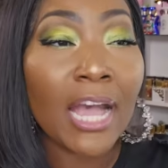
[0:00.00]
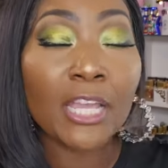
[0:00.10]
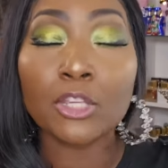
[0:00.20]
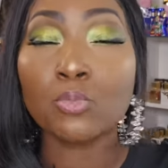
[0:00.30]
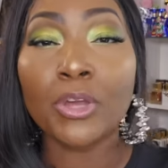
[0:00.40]

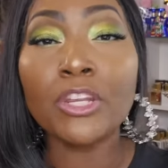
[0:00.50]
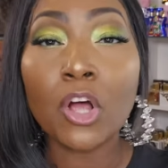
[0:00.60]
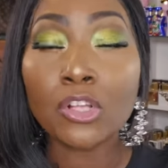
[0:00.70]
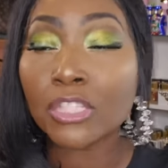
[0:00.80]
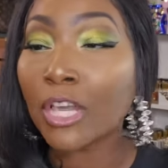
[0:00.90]
I just went in
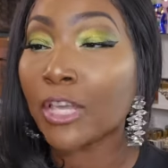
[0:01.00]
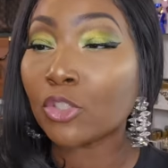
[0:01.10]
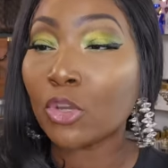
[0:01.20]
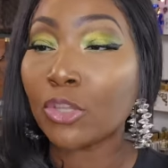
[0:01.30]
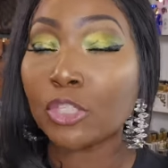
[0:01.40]
Ulta and
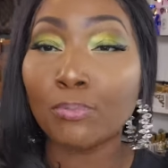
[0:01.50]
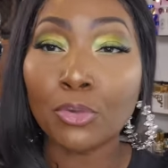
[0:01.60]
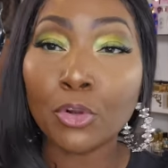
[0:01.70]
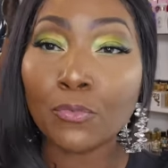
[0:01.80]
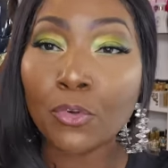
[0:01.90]
saw this
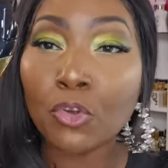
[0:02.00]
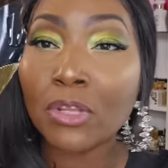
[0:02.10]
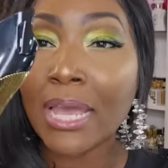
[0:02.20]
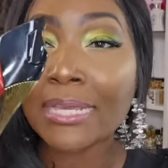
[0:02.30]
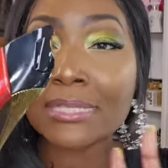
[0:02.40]
beautiful,
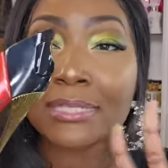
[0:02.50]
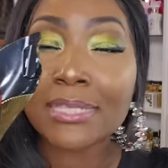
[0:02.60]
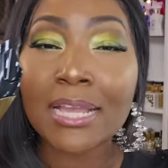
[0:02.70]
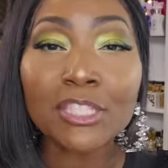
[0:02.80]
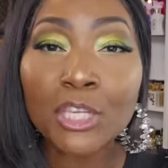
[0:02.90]
like,
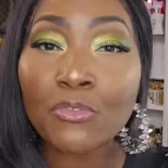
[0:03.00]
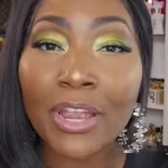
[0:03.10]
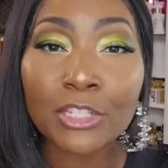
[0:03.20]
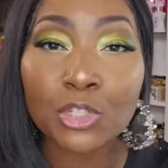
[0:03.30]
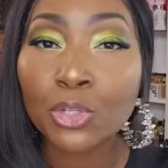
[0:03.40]
sexy
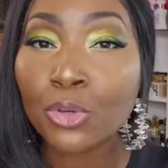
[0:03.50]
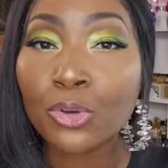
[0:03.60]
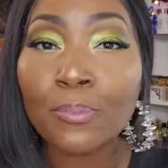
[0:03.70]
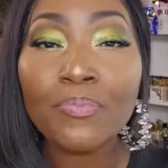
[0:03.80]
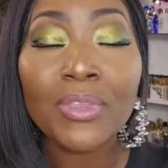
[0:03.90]
red shoe